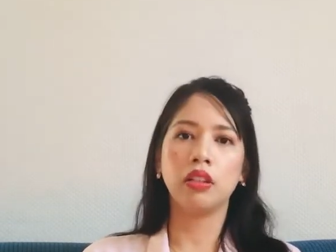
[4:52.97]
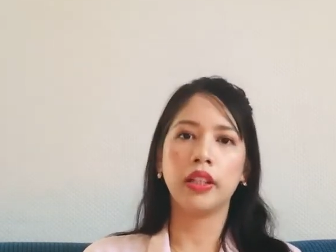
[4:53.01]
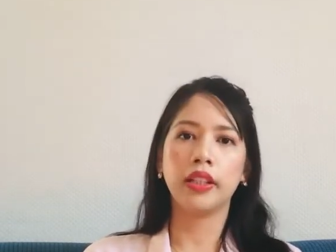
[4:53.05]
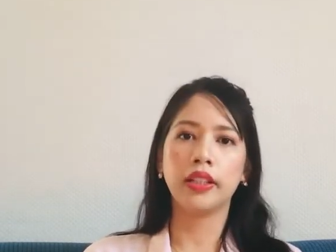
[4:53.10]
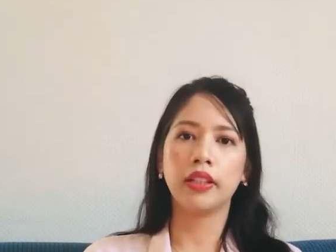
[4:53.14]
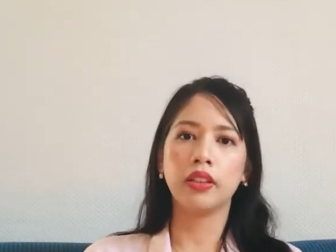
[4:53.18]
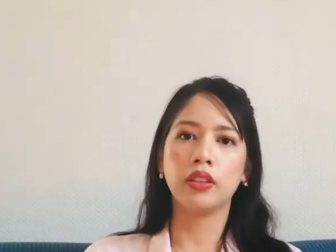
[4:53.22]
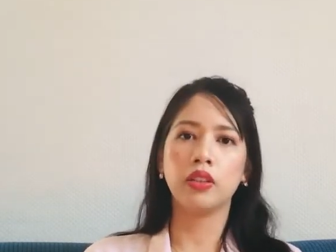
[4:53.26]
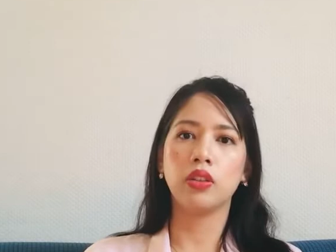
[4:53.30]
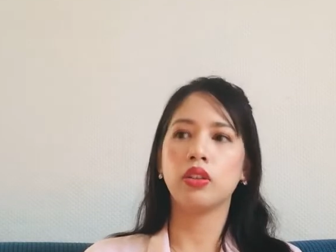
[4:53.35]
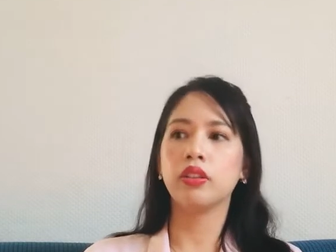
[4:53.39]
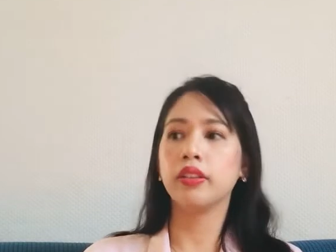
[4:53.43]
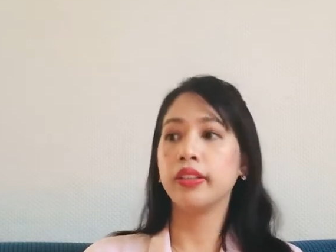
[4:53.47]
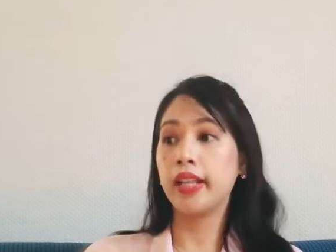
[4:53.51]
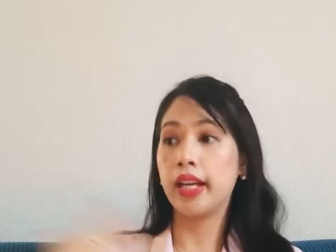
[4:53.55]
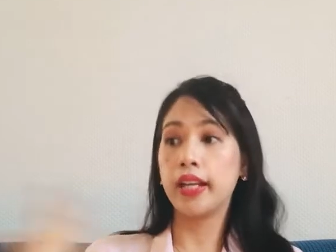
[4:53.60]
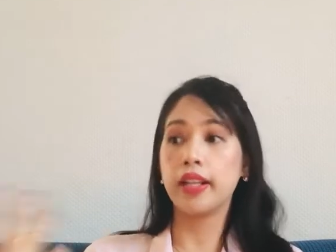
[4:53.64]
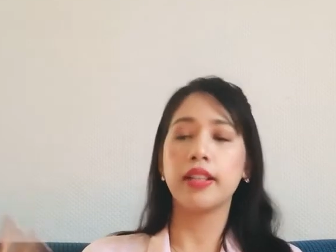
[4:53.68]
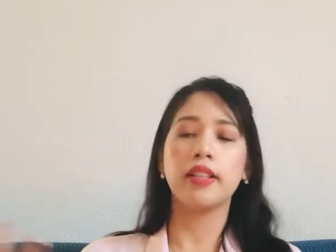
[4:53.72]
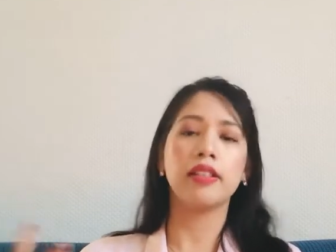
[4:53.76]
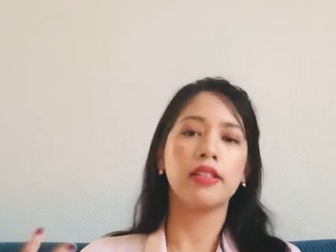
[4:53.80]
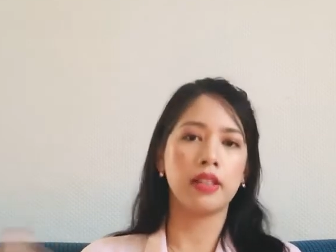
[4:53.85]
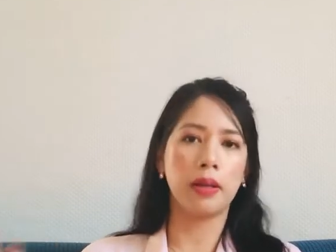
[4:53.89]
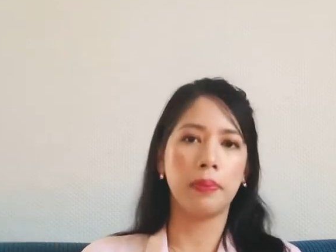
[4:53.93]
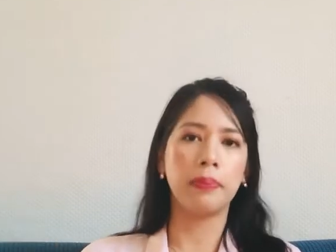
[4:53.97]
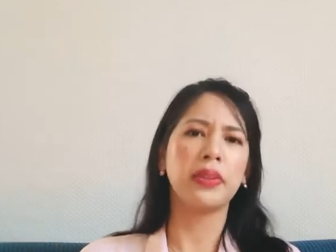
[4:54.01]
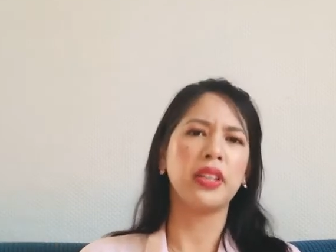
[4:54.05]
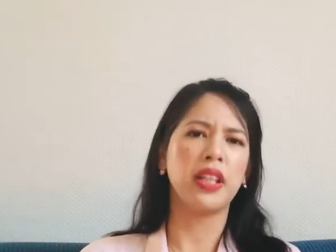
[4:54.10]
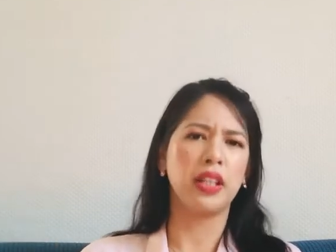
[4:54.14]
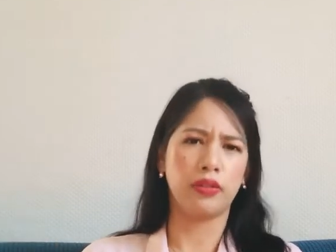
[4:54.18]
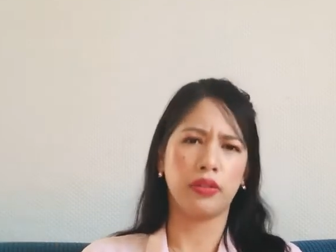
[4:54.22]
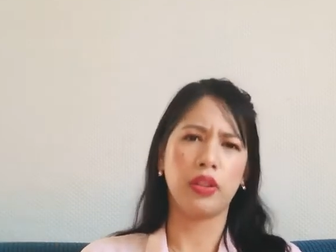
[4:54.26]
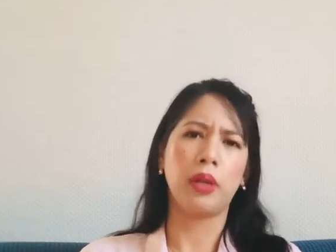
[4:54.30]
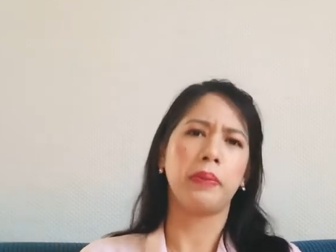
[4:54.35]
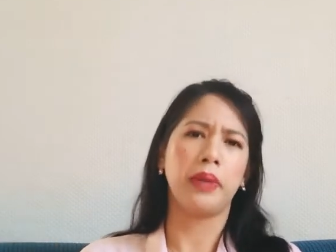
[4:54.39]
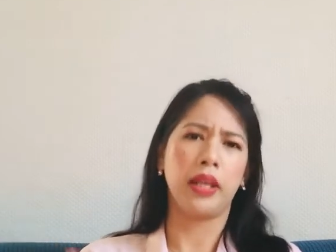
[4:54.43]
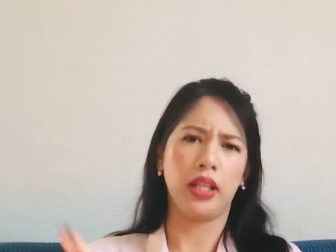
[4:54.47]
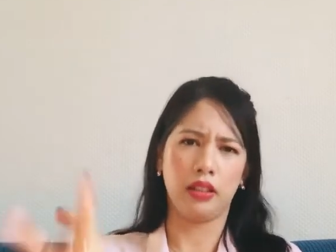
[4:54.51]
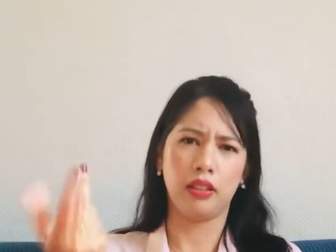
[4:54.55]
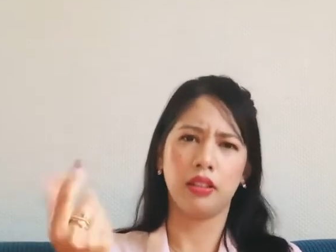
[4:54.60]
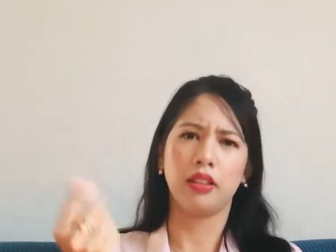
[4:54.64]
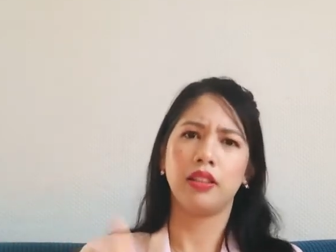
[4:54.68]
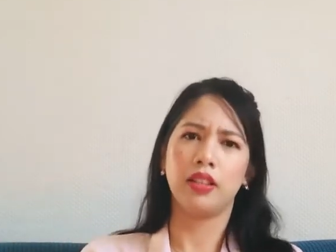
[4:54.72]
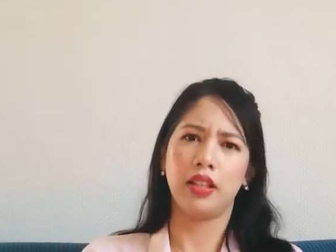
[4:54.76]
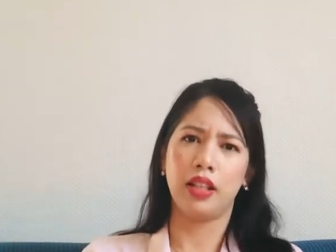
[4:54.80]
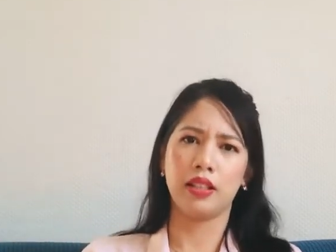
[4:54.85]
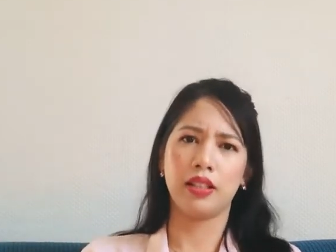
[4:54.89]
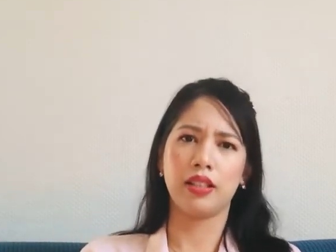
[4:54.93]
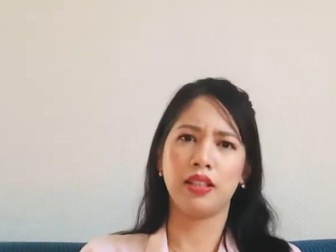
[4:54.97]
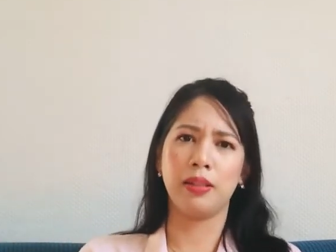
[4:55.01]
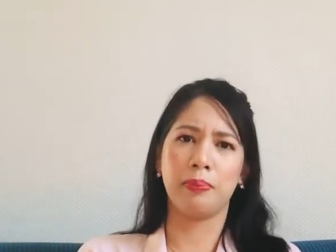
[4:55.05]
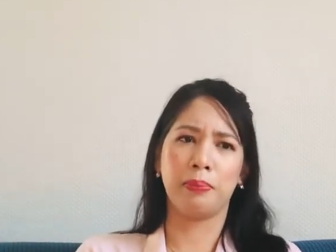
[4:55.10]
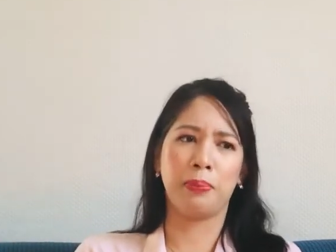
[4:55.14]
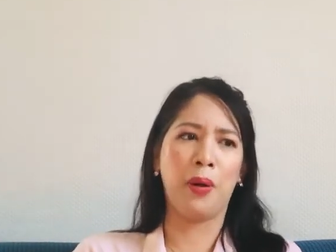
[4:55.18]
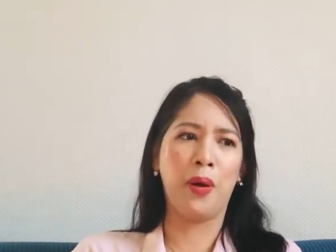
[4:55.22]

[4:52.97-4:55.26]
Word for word: like you're getting something from it. That's the